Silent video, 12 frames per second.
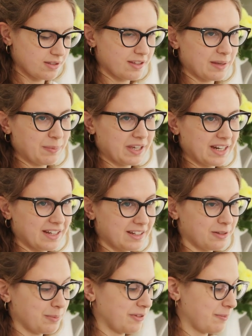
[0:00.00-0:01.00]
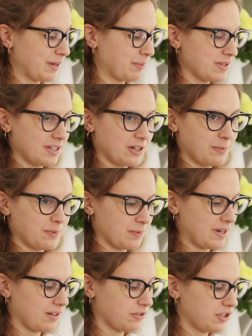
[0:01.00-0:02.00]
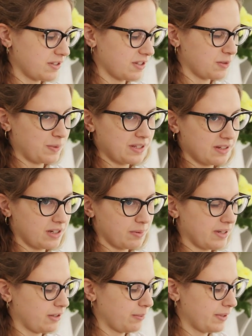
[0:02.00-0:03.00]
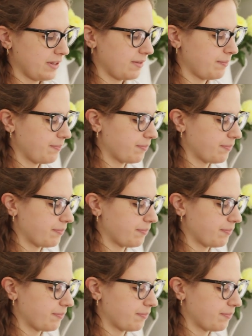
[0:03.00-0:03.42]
So then we can add a little bit of maple syrup as well, just to sweeten it up a little bit.